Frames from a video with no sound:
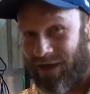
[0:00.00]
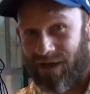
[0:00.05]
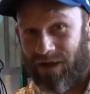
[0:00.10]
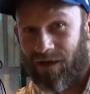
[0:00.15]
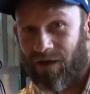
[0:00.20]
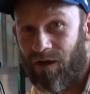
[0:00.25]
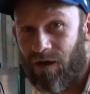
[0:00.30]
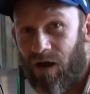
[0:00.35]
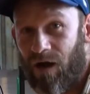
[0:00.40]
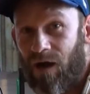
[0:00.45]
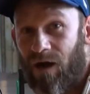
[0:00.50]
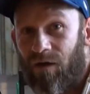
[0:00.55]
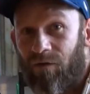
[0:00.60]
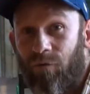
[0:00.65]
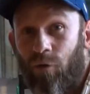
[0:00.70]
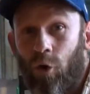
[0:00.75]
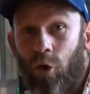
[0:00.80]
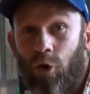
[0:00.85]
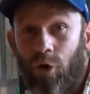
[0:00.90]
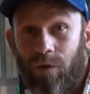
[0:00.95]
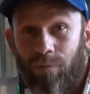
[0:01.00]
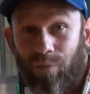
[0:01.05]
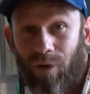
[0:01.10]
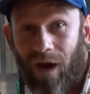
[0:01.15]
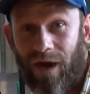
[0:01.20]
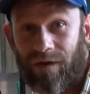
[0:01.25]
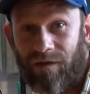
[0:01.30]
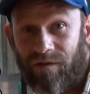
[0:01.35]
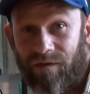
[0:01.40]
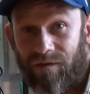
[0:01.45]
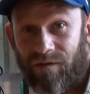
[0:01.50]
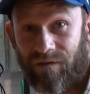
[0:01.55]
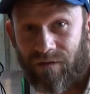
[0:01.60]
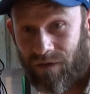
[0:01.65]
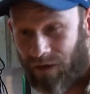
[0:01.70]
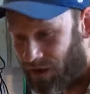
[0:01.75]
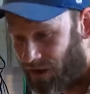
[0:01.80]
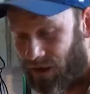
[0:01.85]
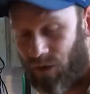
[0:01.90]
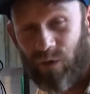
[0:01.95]
here, for a good price.
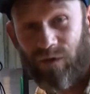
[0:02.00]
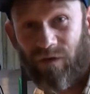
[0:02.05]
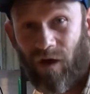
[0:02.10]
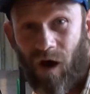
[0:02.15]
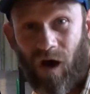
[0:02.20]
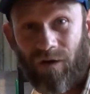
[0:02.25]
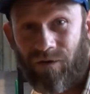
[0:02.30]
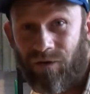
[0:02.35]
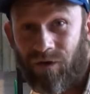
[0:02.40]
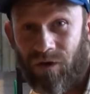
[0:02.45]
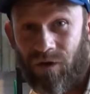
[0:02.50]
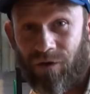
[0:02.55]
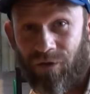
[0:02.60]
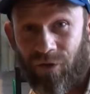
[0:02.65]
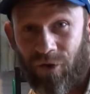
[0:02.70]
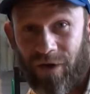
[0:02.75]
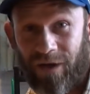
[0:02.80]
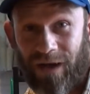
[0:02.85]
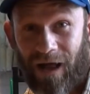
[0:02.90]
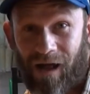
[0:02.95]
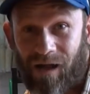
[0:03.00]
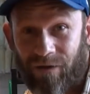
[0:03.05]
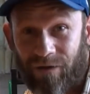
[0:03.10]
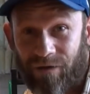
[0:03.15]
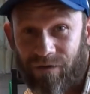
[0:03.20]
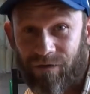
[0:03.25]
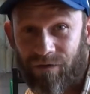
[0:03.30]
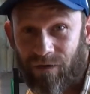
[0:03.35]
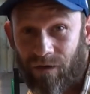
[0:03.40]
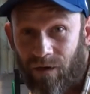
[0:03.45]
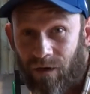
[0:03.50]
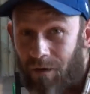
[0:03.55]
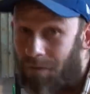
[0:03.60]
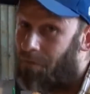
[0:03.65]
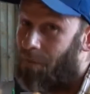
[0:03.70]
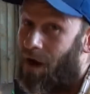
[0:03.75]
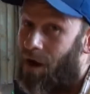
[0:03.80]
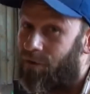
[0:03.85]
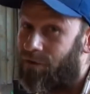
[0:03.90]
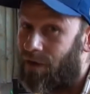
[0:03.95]
It was under $30.
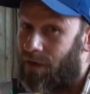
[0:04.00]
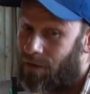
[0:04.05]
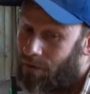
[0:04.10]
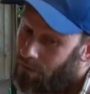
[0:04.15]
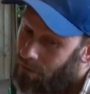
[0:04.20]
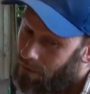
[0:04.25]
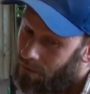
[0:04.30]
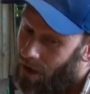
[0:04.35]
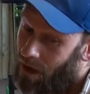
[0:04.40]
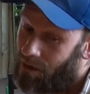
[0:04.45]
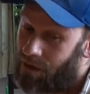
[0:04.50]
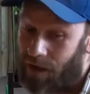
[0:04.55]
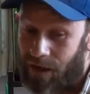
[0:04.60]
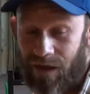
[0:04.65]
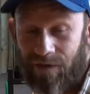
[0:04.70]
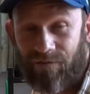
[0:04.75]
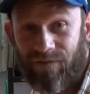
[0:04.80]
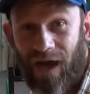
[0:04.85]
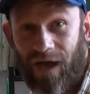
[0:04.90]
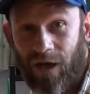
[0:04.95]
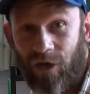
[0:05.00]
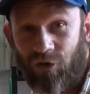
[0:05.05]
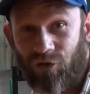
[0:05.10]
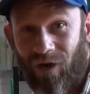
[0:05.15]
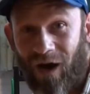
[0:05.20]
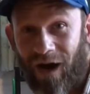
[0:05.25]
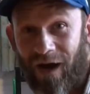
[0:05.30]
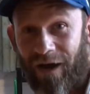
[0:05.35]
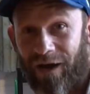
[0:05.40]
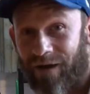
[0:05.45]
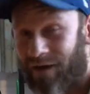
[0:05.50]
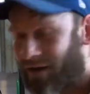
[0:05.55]
I was like, ooh, I'm going to give that a try.